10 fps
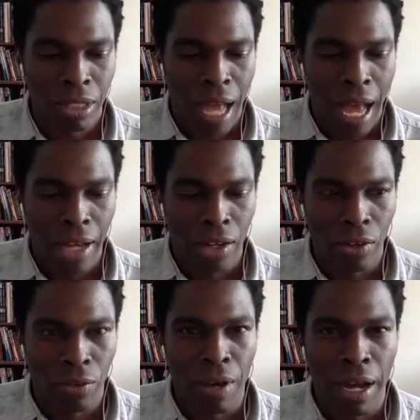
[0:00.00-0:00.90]

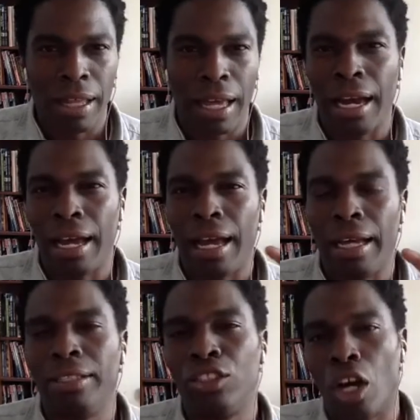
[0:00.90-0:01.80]
I'll find that
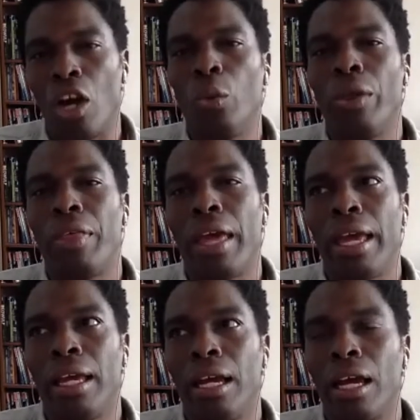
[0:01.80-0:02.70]
I start with
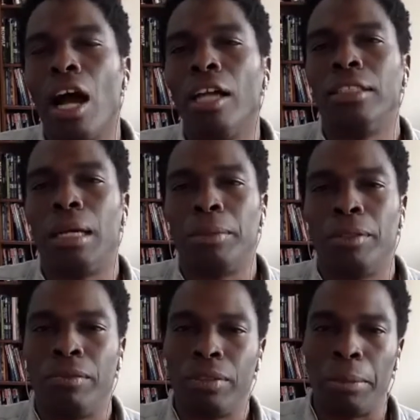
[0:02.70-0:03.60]
a concept
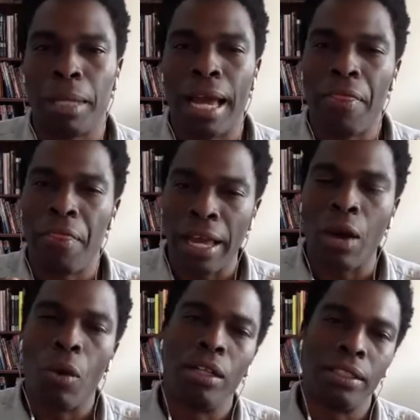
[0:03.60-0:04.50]
of something I think I
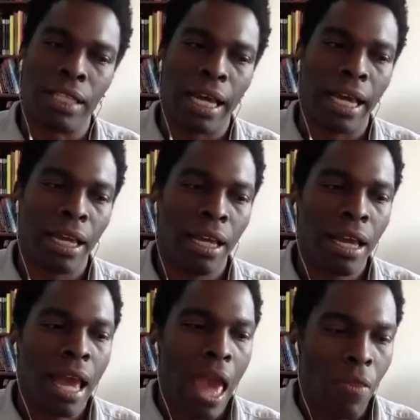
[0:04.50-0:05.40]
want to say.
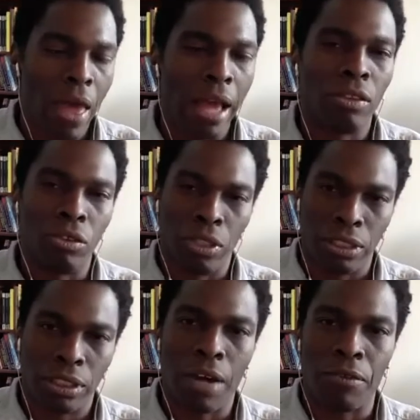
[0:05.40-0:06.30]
And then through the
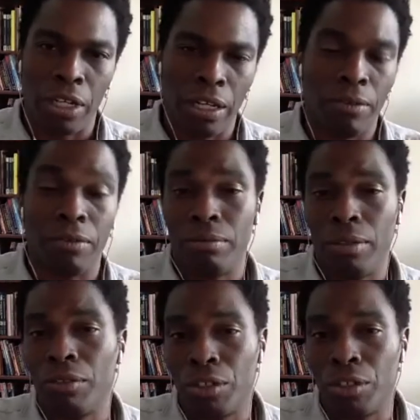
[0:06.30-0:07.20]
discovery of
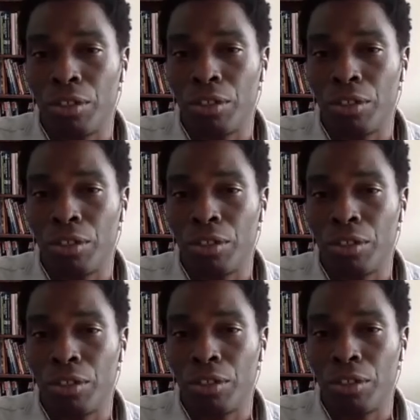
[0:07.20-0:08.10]
creating the
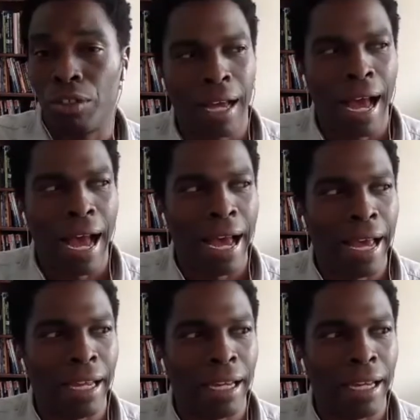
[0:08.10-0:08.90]
work, I